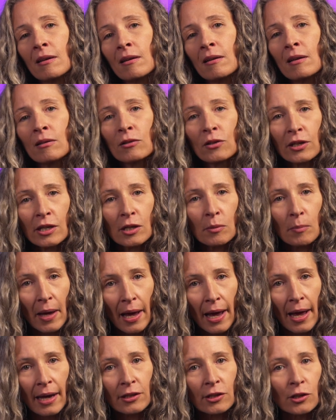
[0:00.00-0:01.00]
And looking
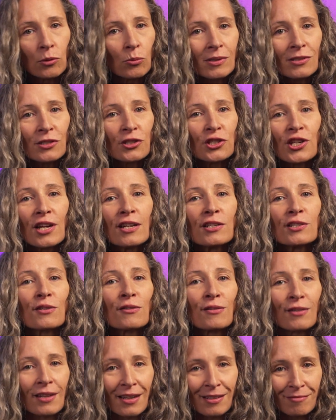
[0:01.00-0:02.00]
back, you wouldn't change a
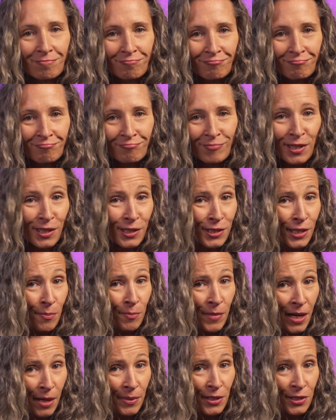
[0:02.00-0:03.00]
thing, except
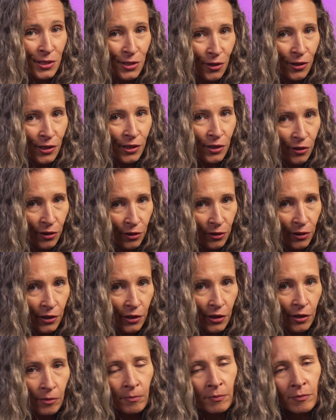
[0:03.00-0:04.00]
maybe starting
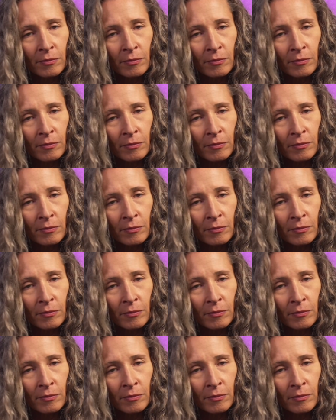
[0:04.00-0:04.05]
earlier.